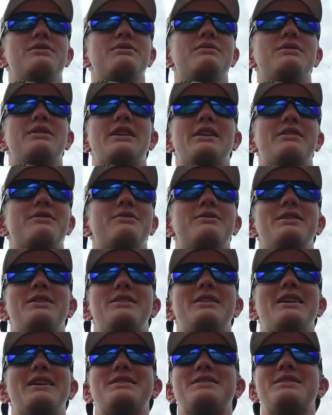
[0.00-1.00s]
and
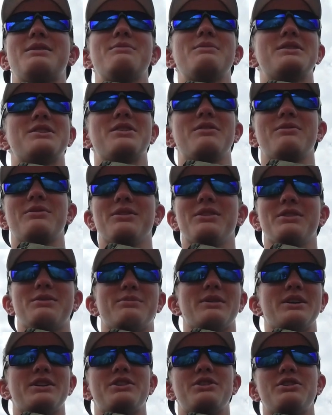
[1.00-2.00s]
that's something that's overlooked
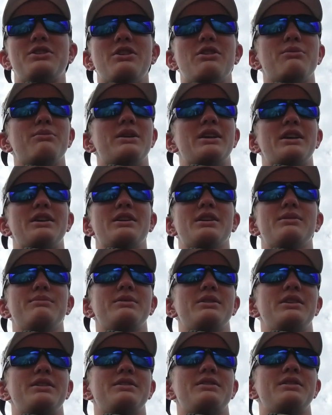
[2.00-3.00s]
by so many
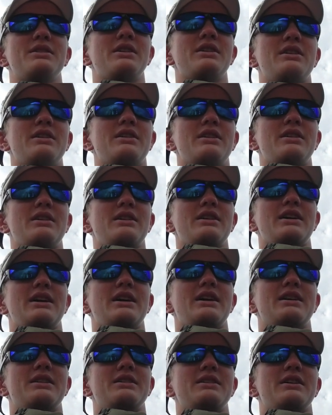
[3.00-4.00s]
companies.
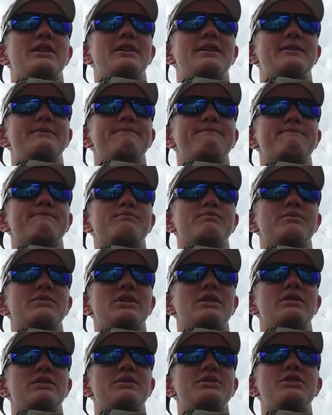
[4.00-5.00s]
And
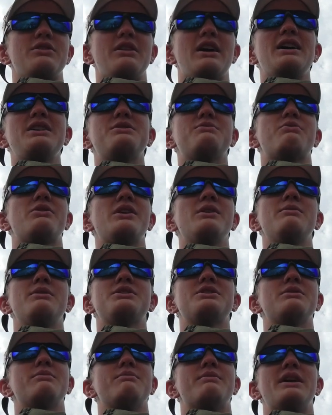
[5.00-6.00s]
so that's pretty
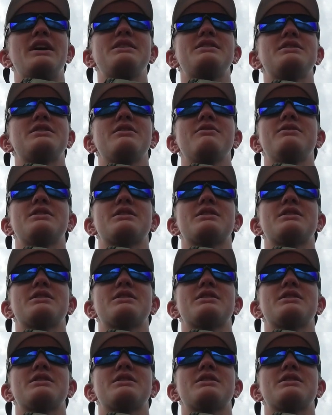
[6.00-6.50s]
much the basis of this